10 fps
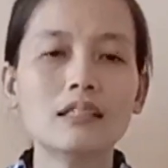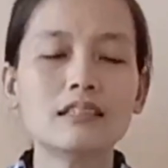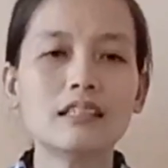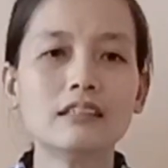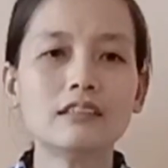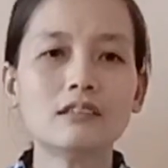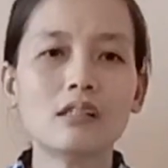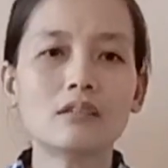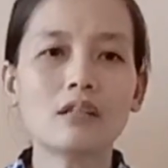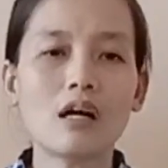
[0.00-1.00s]

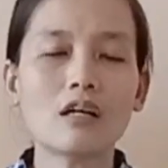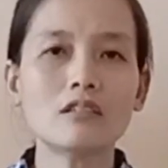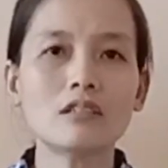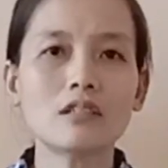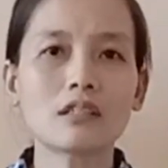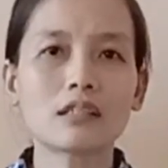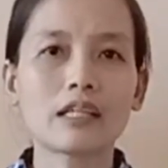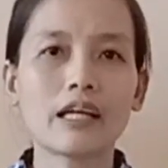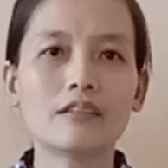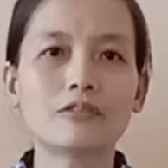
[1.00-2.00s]
Since nouns
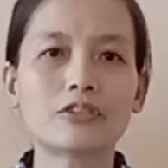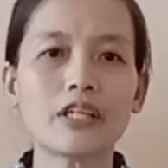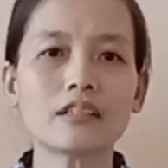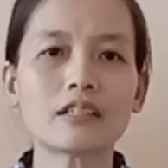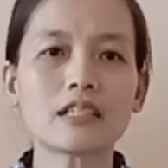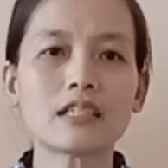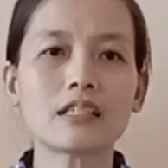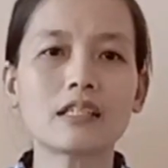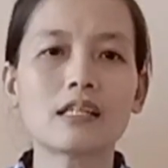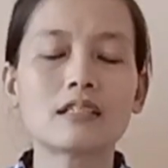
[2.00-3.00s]
can
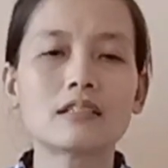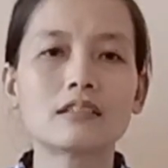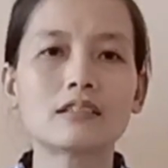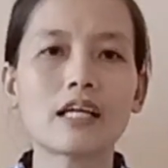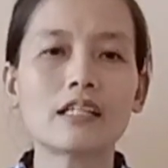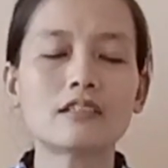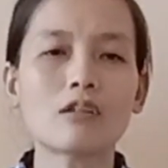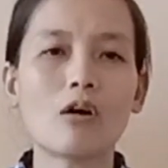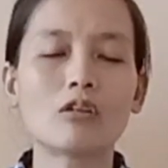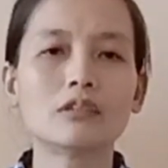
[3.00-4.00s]
rarely stand
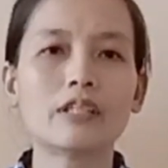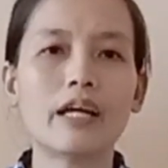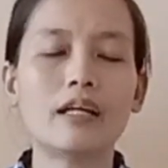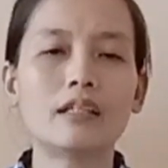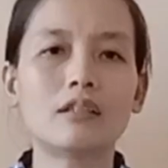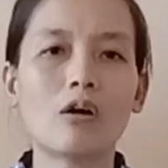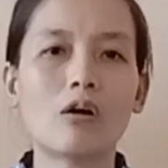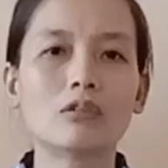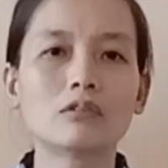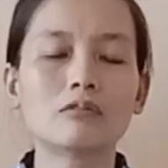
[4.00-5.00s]
on their
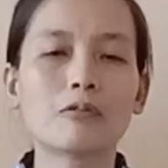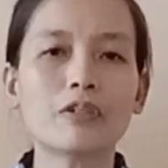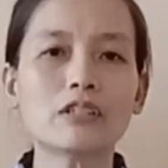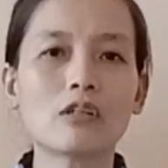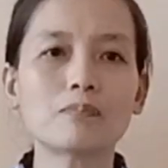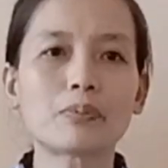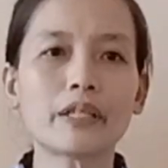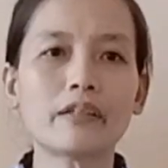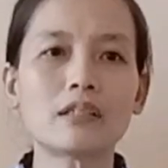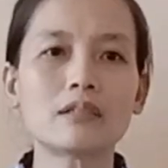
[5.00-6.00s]
own without
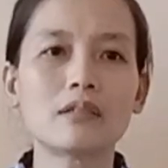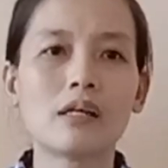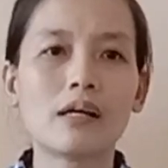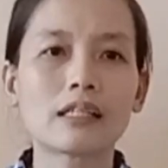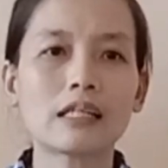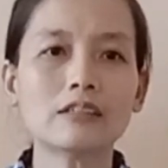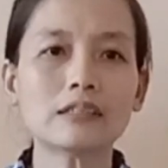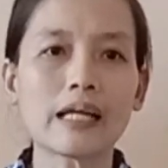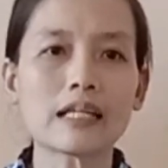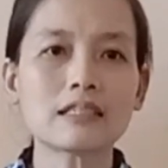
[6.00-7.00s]
clear
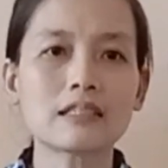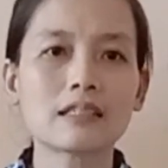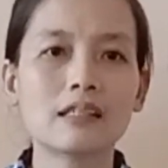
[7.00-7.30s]
context,